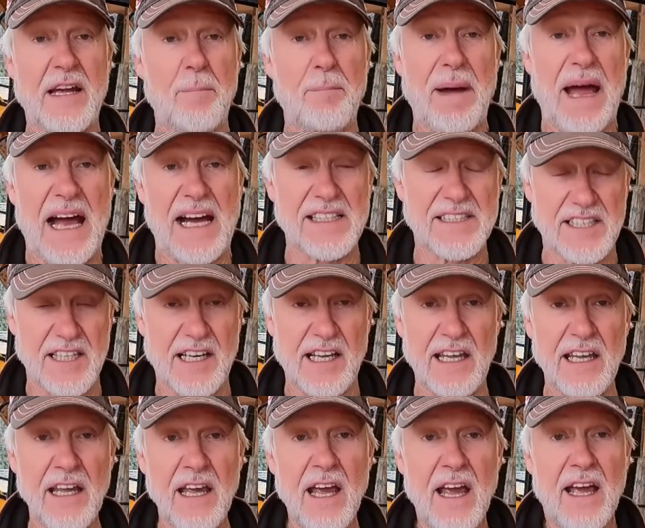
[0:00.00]

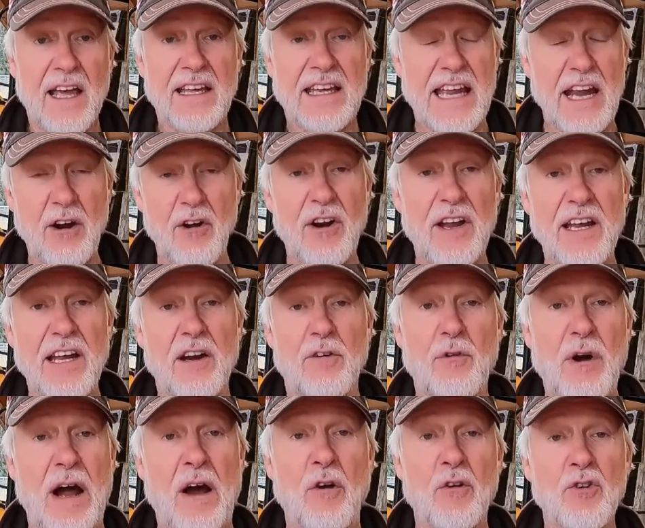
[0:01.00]
capacity, carrying
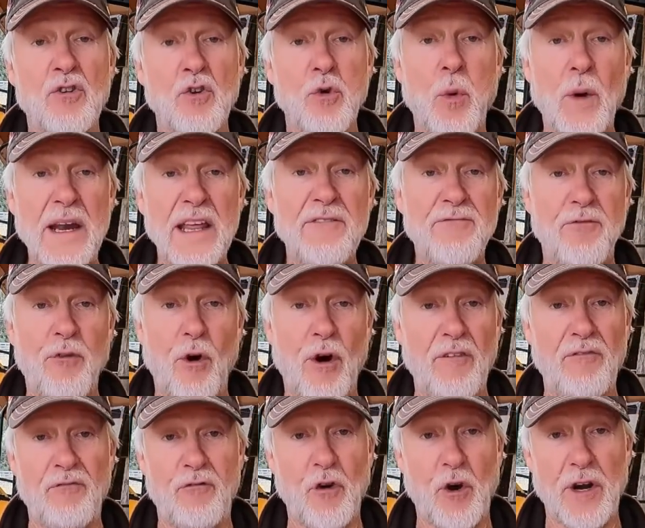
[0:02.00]
around
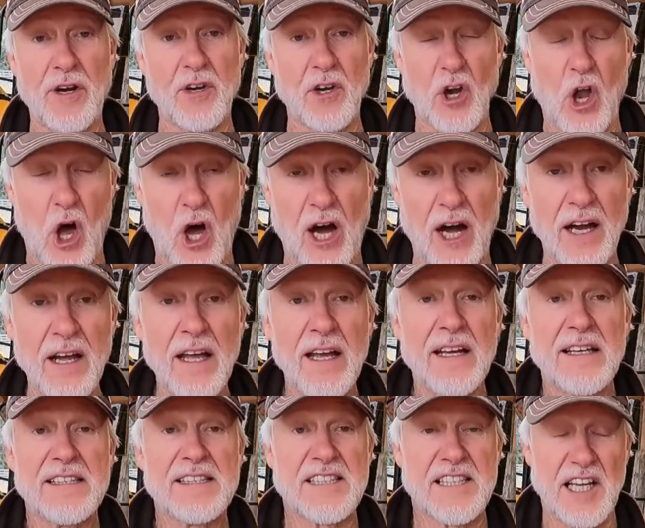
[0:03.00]
24-foot long
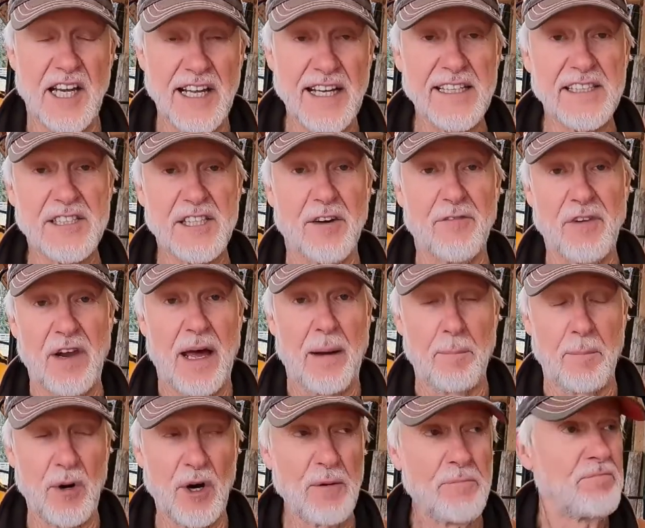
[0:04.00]
slings of
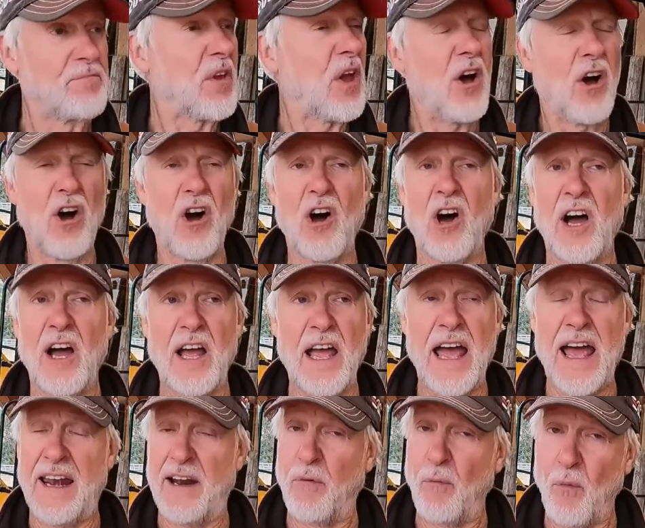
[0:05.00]
lumber,
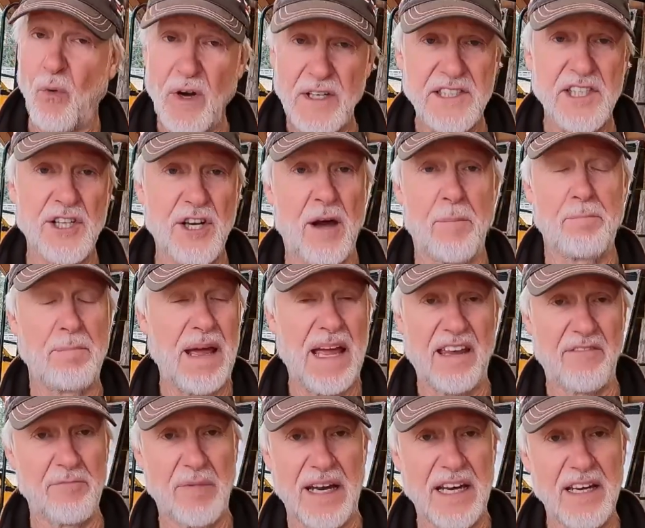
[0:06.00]
and it wasn't on
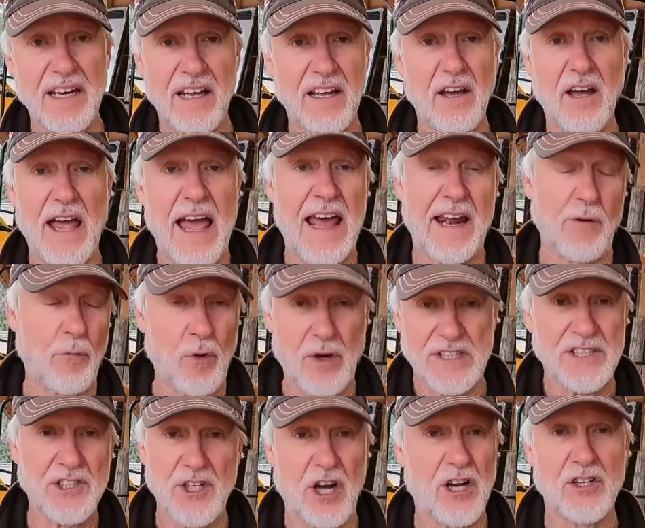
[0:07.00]
pavement, and it
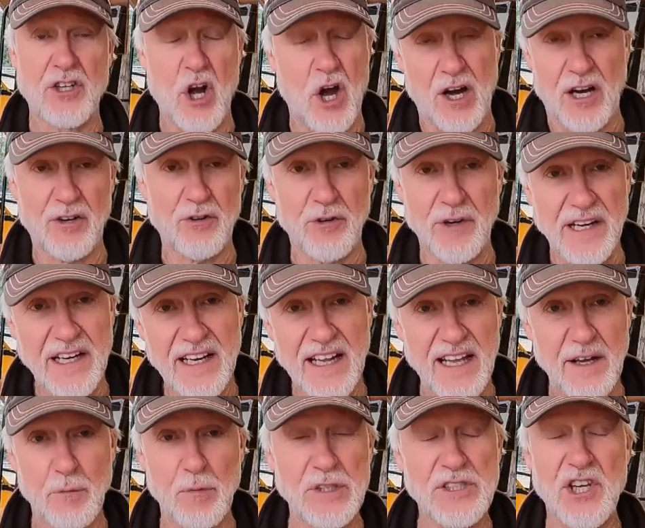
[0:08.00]
wasn't on concrete.
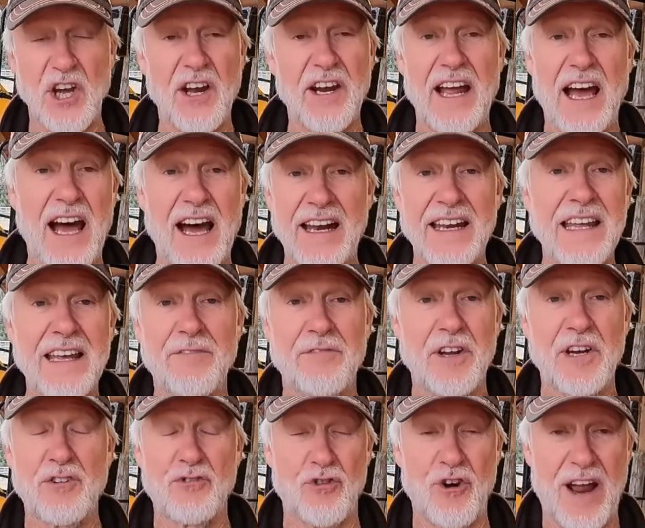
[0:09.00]
It was on
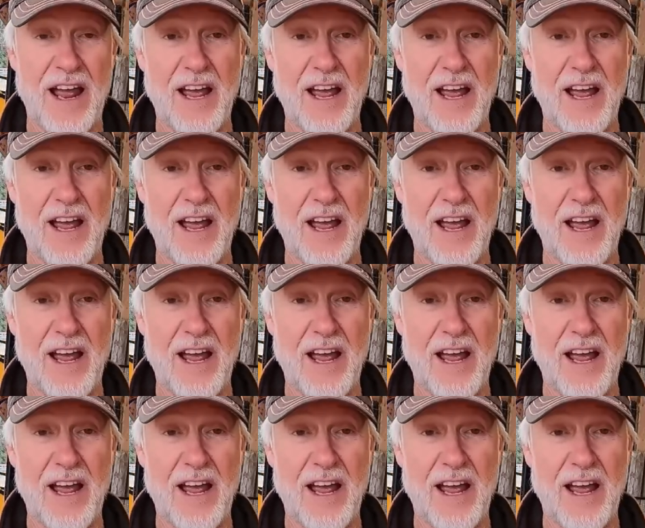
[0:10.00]
uneven